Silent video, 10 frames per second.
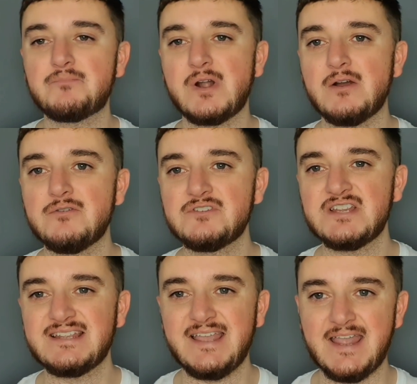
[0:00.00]
to
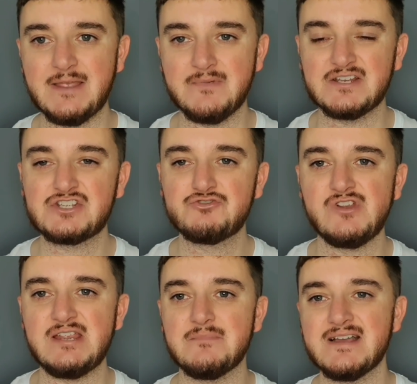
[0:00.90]
browse, game, and
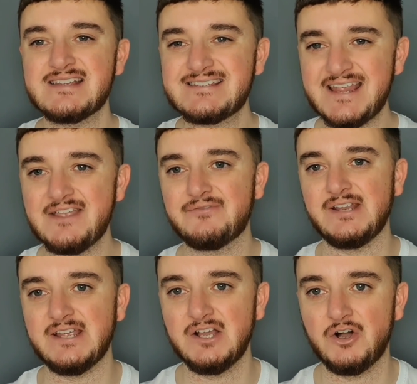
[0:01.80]
stream
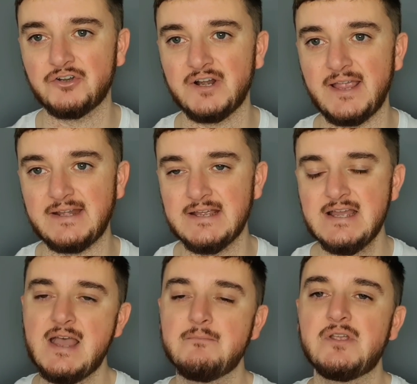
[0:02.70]
safely
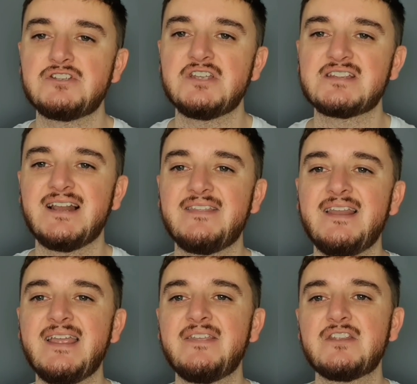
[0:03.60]
online. Make sure you click
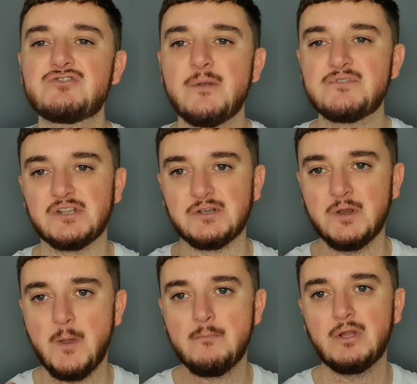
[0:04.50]
the link in the
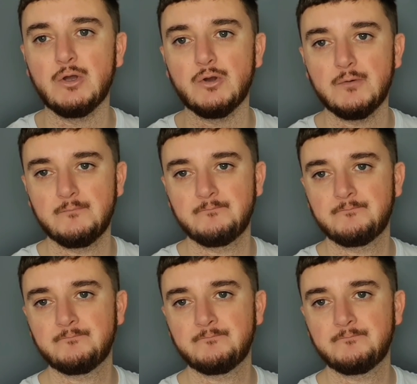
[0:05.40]
description below.